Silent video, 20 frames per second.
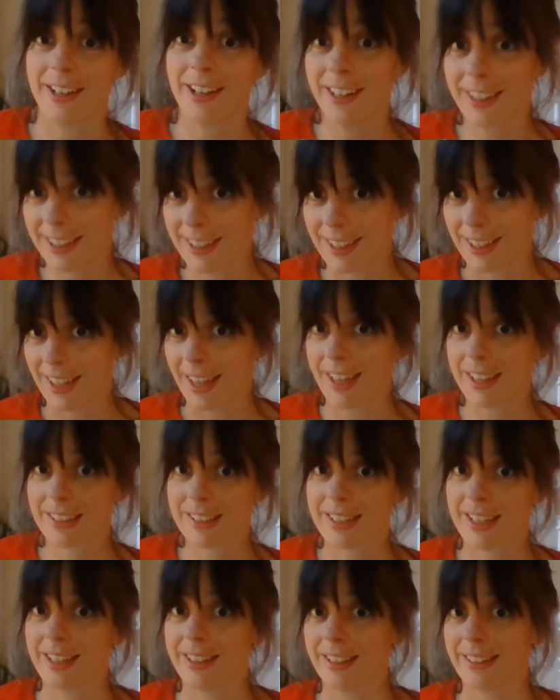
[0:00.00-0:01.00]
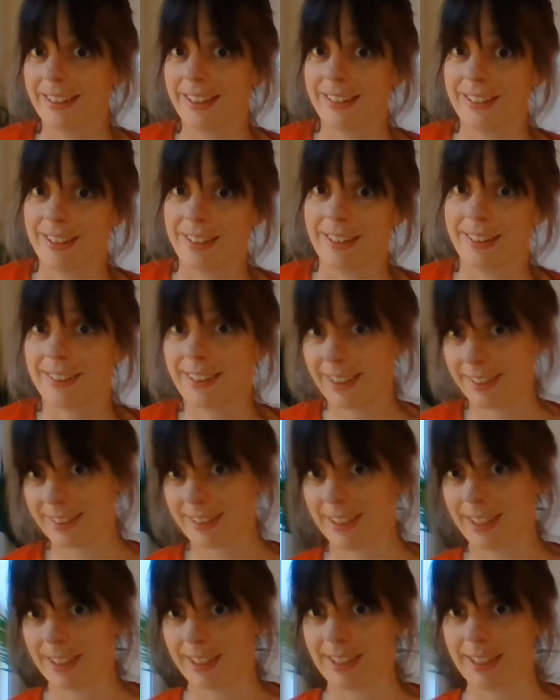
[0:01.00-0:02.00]
I collect and the data the
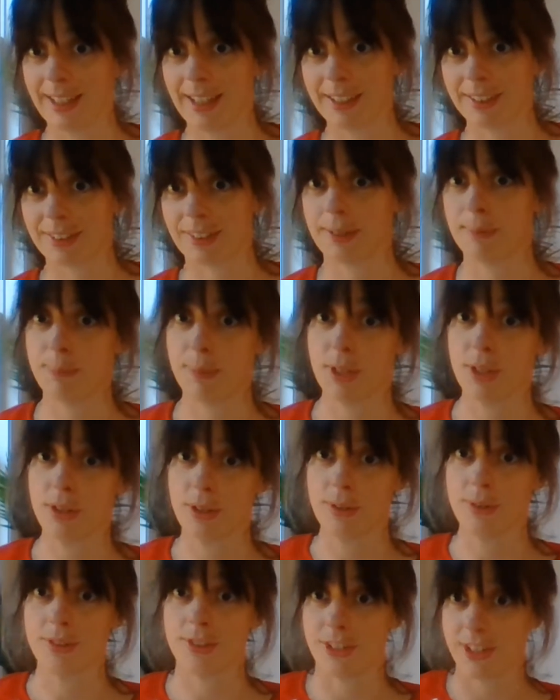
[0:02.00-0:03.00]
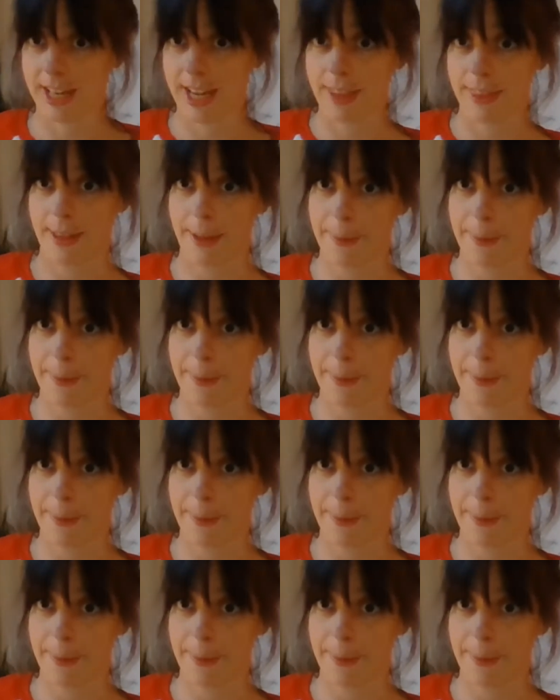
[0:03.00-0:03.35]
satellite collects can be used together.